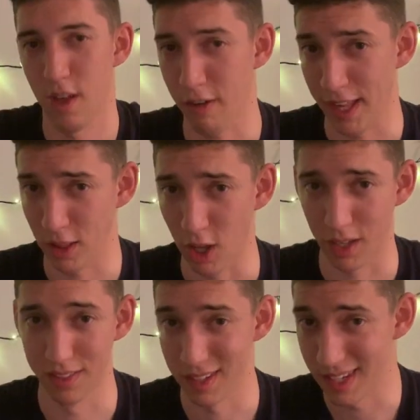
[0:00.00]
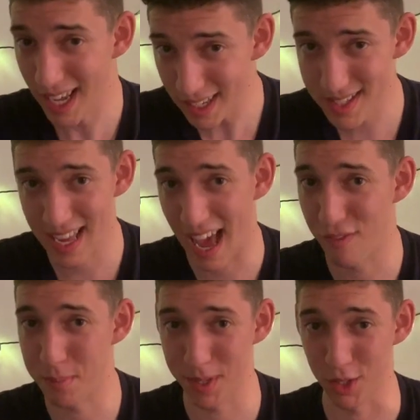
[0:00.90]
All right, look, the Knicks
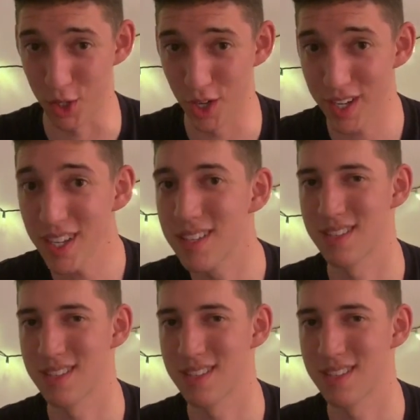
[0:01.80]
haven't been good